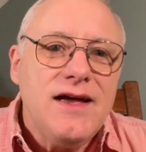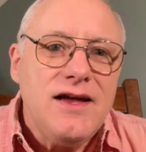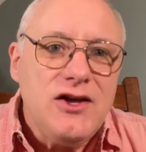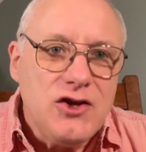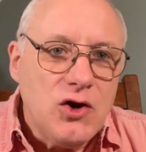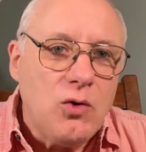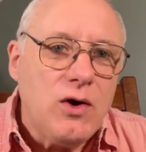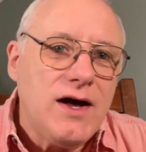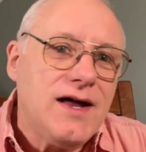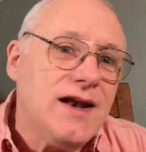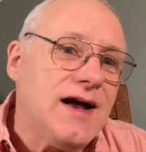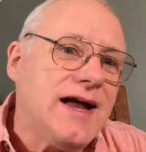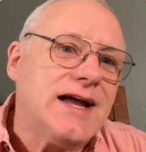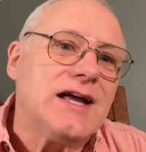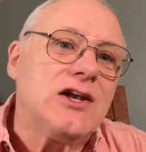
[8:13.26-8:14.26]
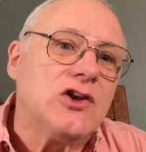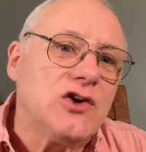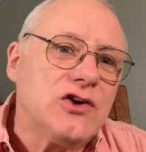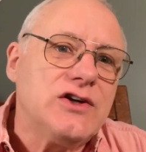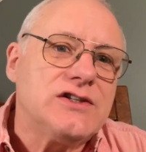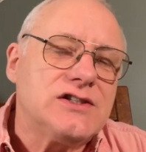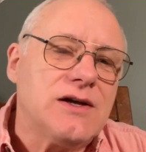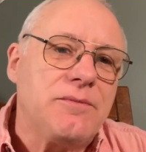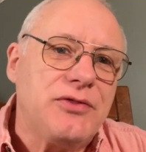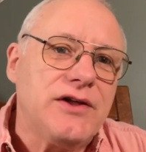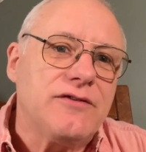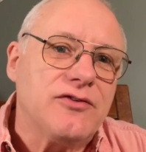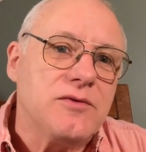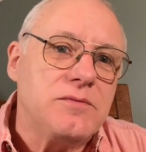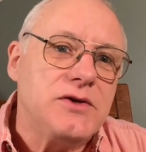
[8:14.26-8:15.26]
You know what? I can learn something
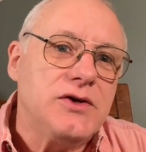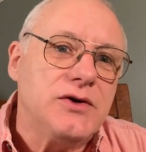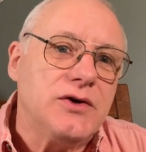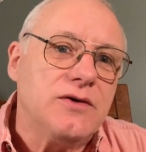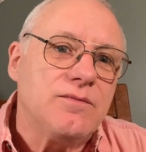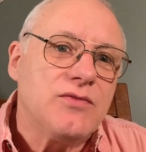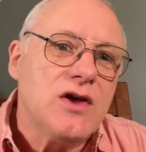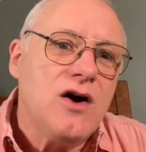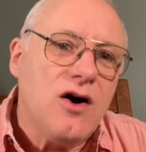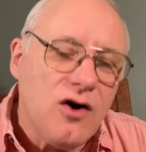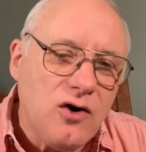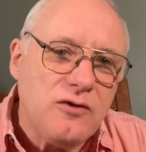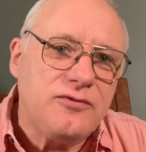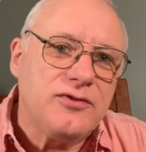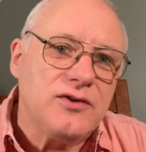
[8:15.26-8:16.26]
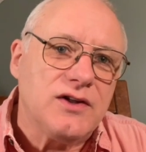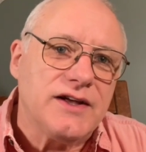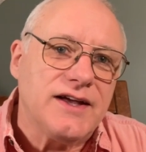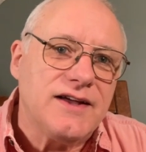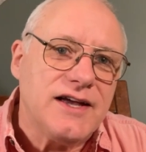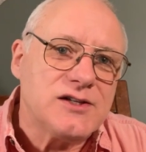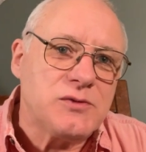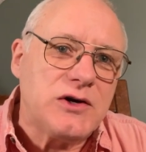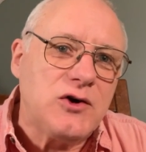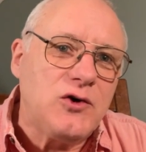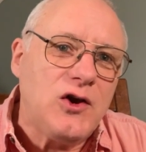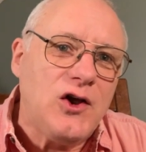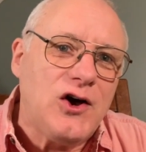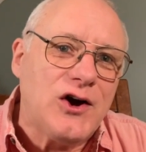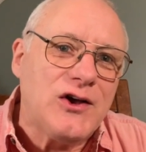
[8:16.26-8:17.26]
from you. Hopefully, as we go
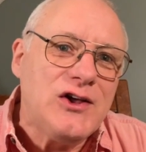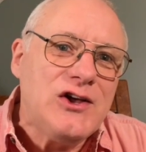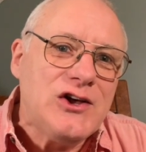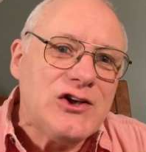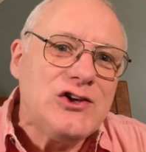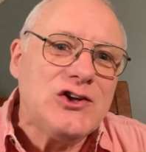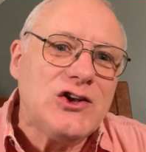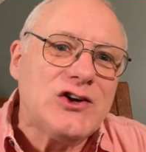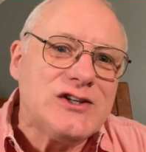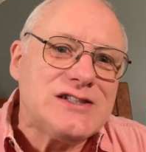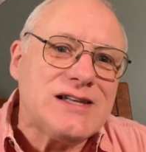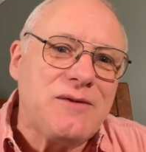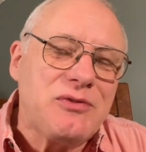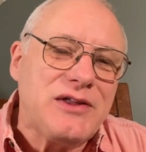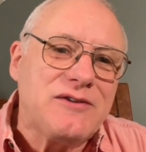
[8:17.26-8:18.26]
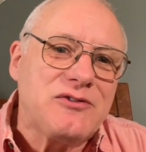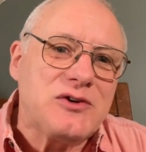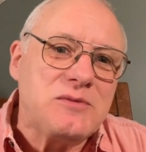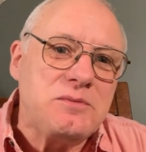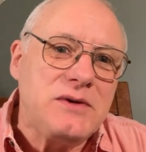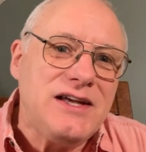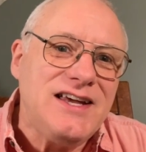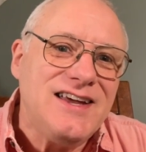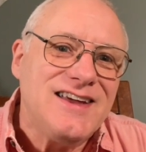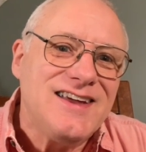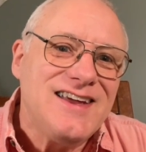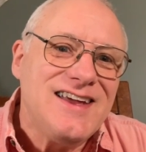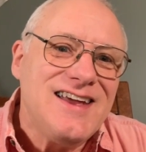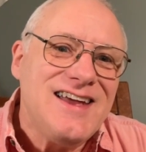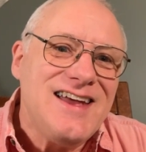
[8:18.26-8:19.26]
along, you'll learn something from me,
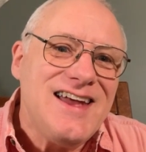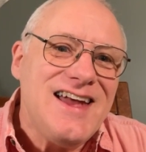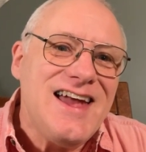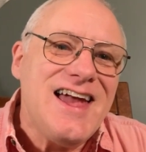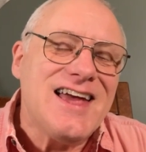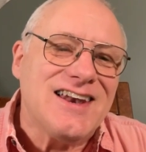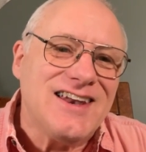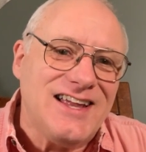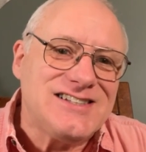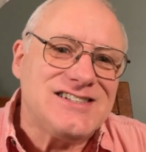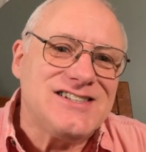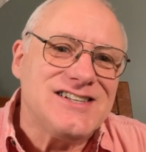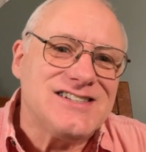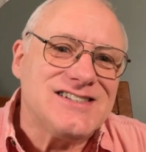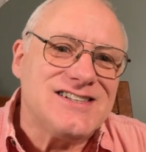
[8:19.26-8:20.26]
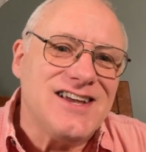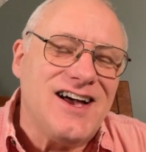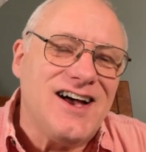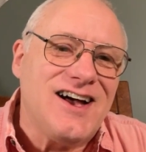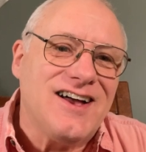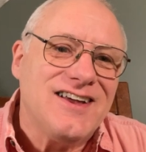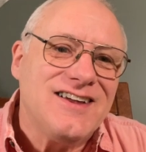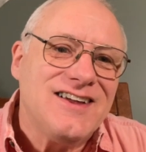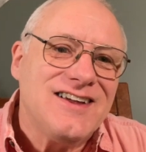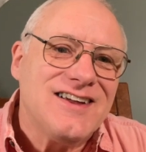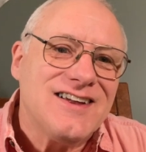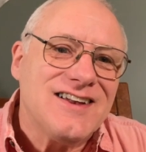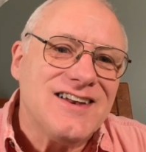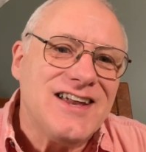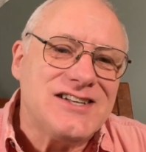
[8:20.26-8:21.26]
and let's just
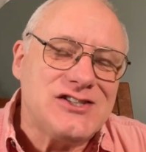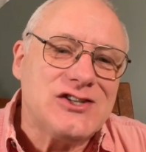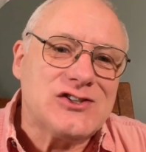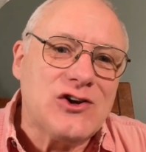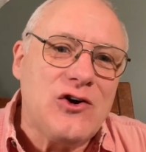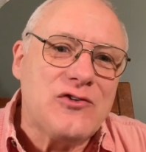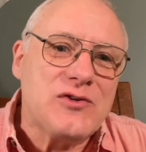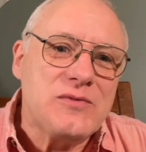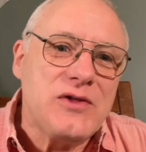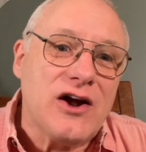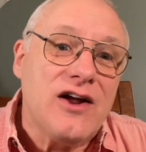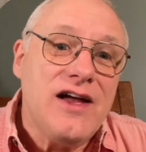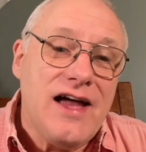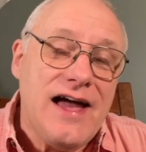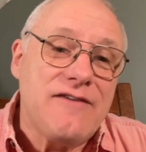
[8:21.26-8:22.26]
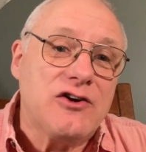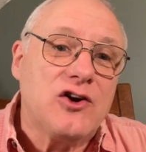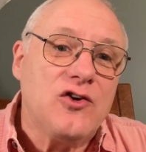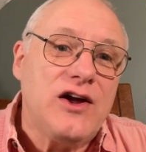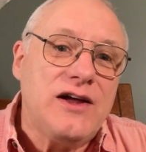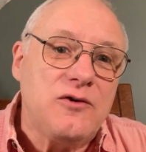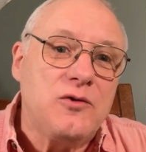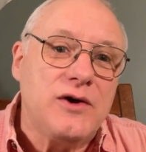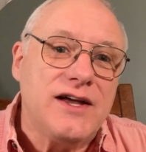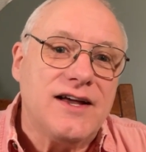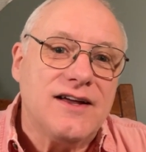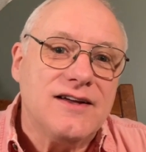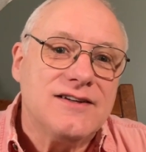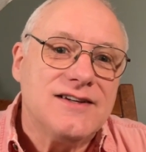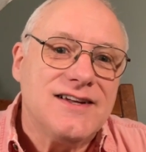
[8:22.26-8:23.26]
go from there. Have a great
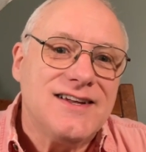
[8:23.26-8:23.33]
week.